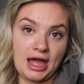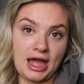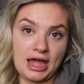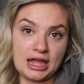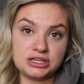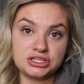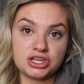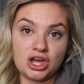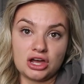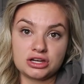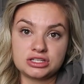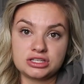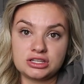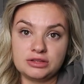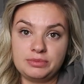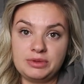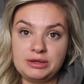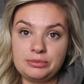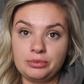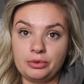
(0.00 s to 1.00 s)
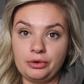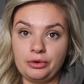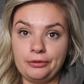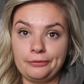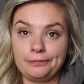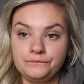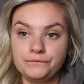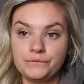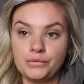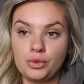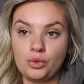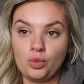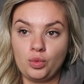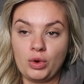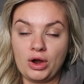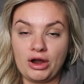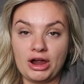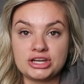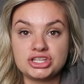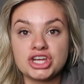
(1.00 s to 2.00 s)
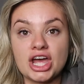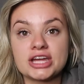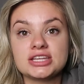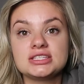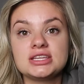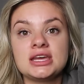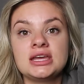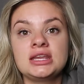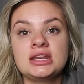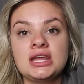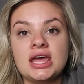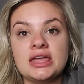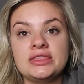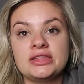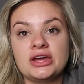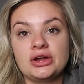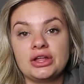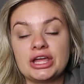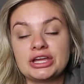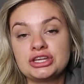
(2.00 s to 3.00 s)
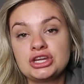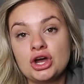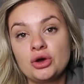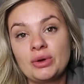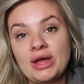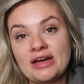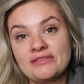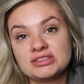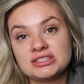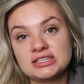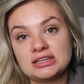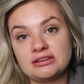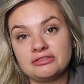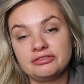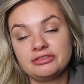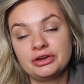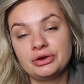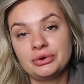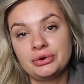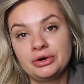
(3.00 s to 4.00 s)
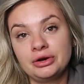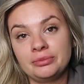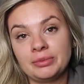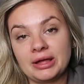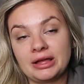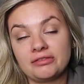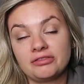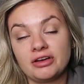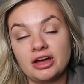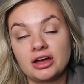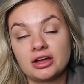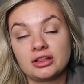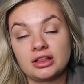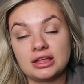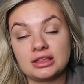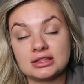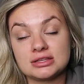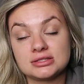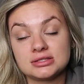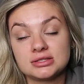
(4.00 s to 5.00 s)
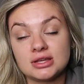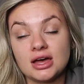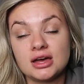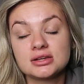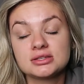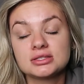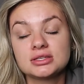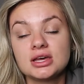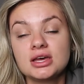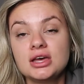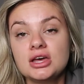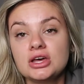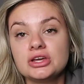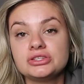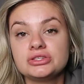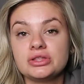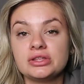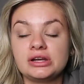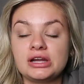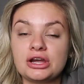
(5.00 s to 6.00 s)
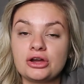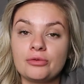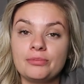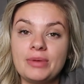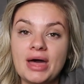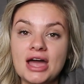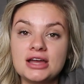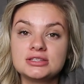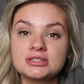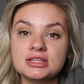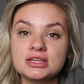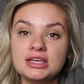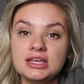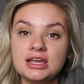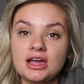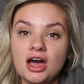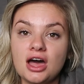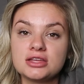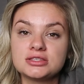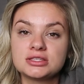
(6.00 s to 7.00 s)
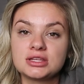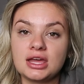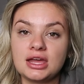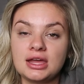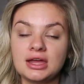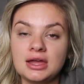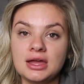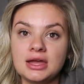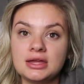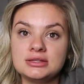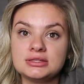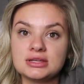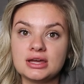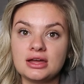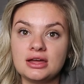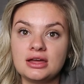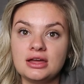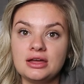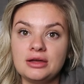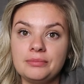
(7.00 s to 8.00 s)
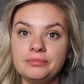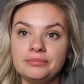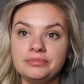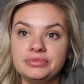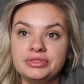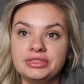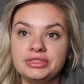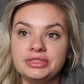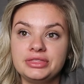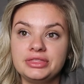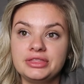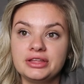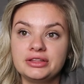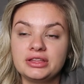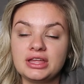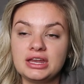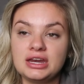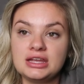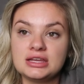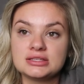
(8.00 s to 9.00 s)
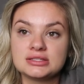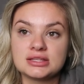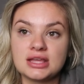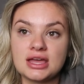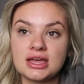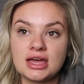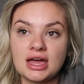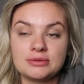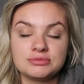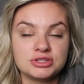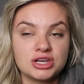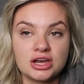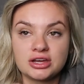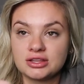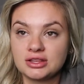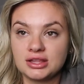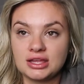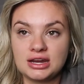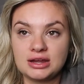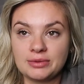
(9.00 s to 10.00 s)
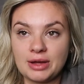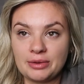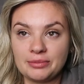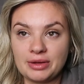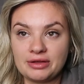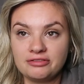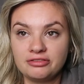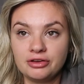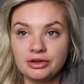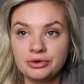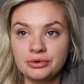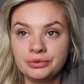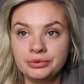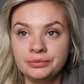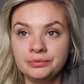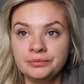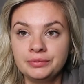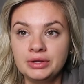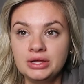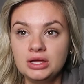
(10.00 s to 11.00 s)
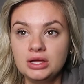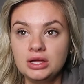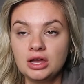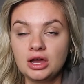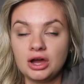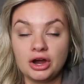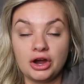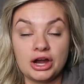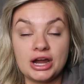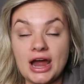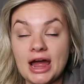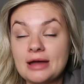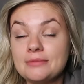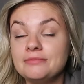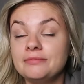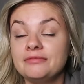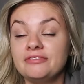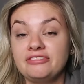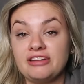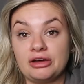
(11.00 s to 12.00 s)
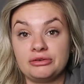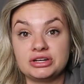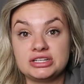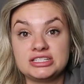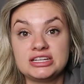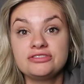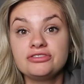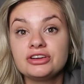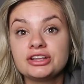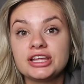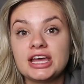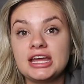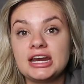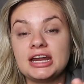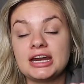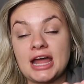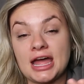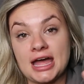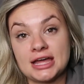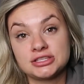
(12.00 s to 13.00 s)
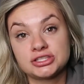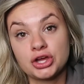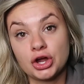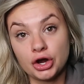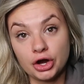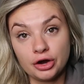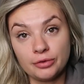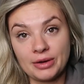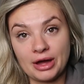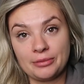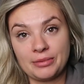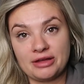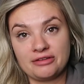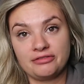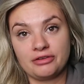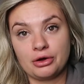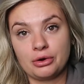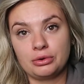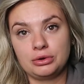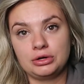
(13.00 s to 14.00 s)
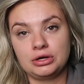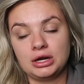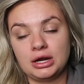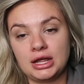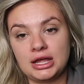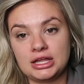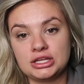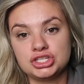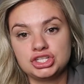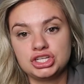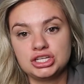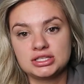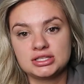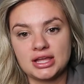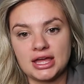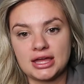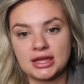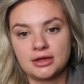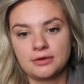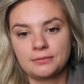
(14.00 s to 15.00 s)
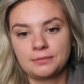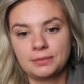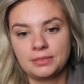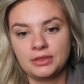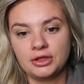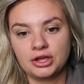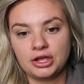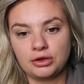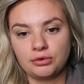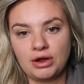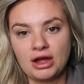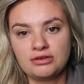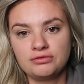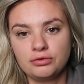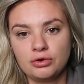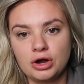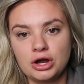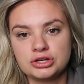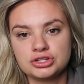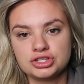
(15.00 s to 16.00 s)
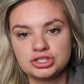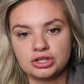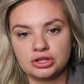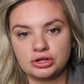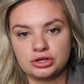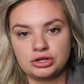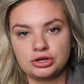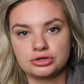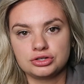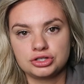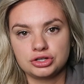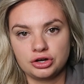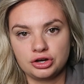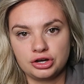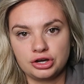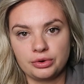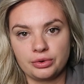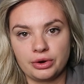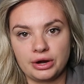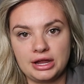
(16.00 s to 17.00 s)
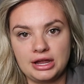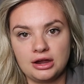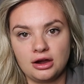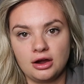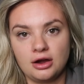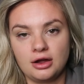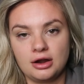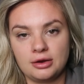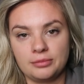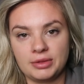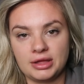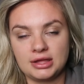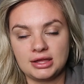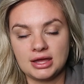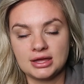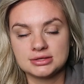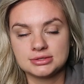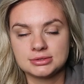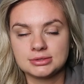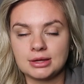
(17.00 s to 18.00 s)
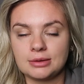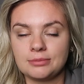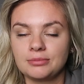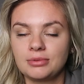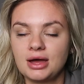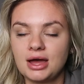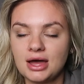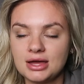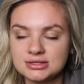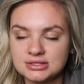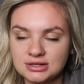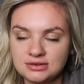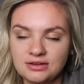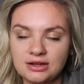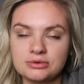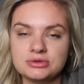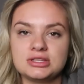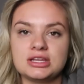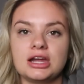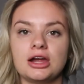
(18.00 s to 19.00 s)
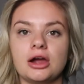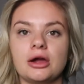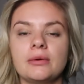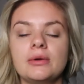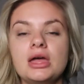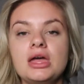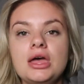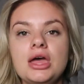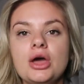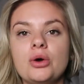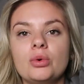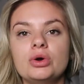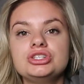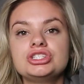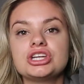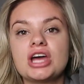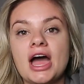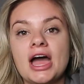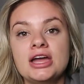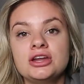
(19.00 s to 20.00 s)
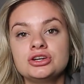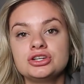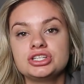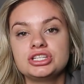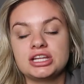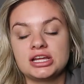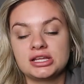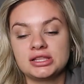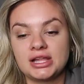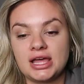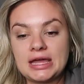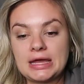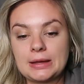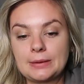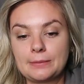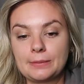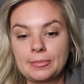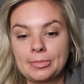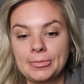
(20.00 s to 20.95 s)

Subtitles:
I talked to the people where I checked in and they're like, no, we haven't seen a phone. I'm like, fuck, like this sucks. So then I go back to the kiosk and the lady is like, I'm talking to the lady about my phone. Or I found a different lady and I asked her about my phone and she's like looking around for it and she's like, you're sure you were here? And I'm like, yes, I'm positive I was here. Which I understand, like